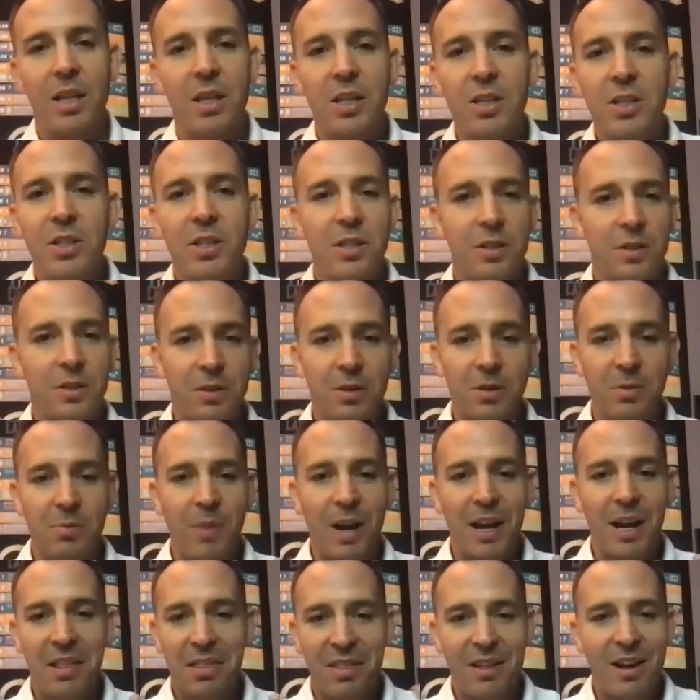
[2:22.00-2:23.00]
this is
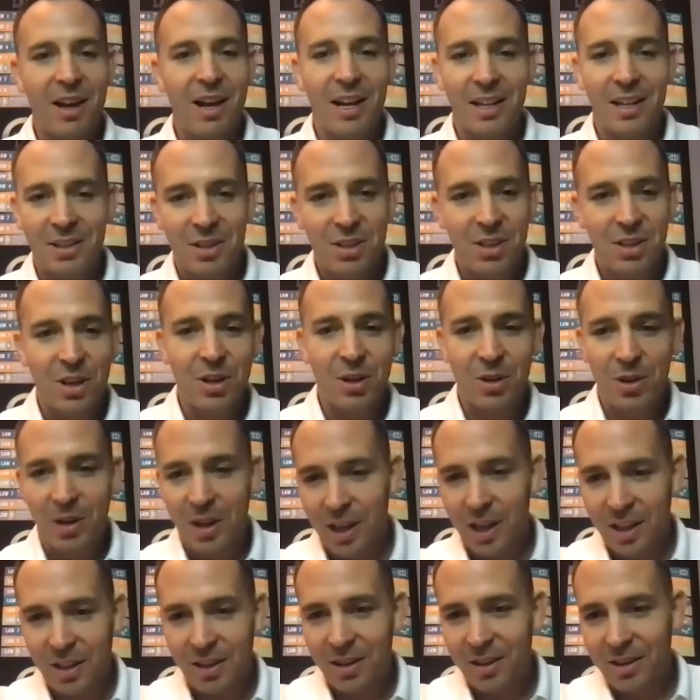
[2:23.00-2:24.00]
my thought. So
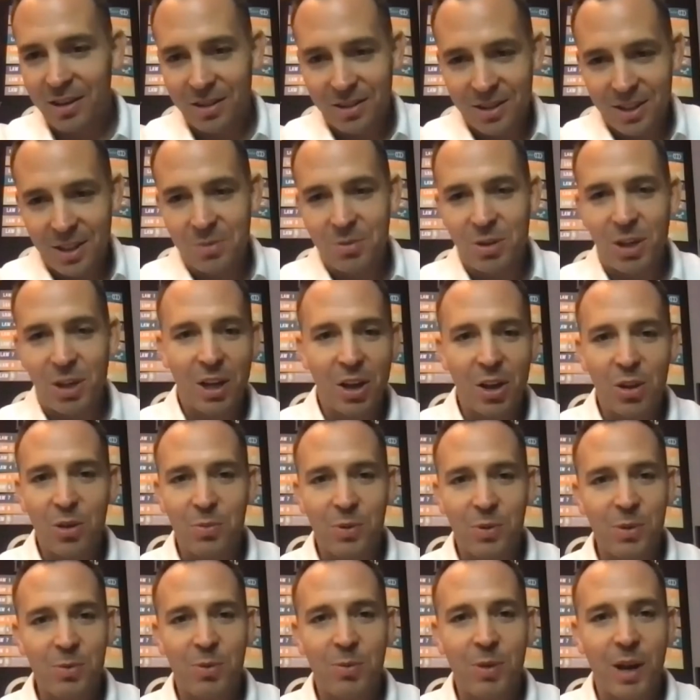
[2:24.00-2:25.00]
it seems like other
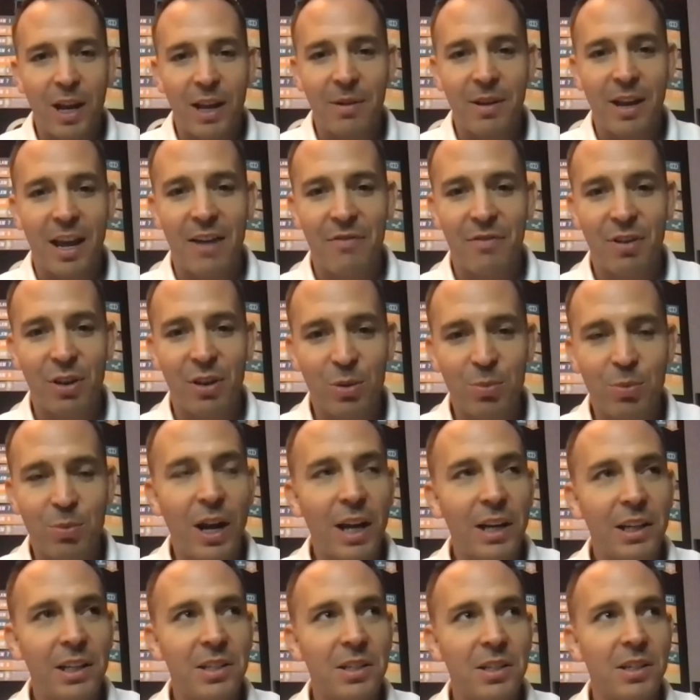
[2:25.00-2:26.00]
people might have other
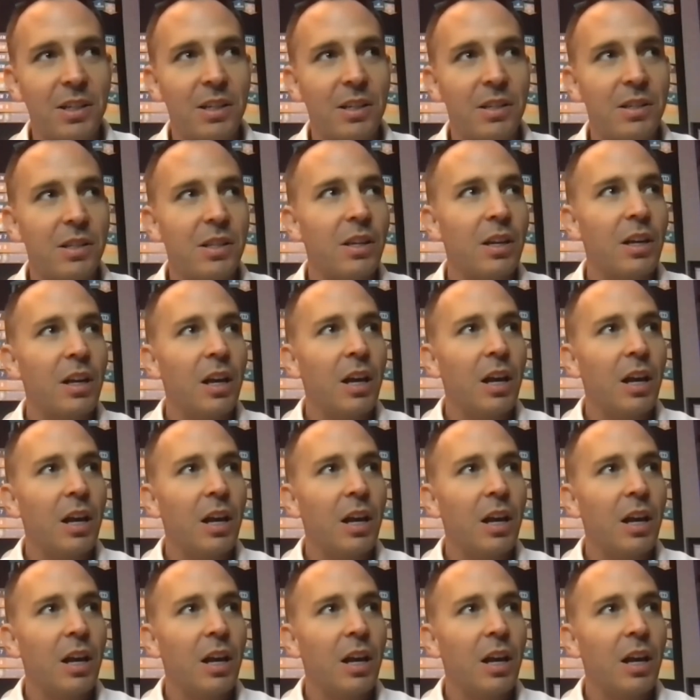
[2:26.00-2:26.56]
practices.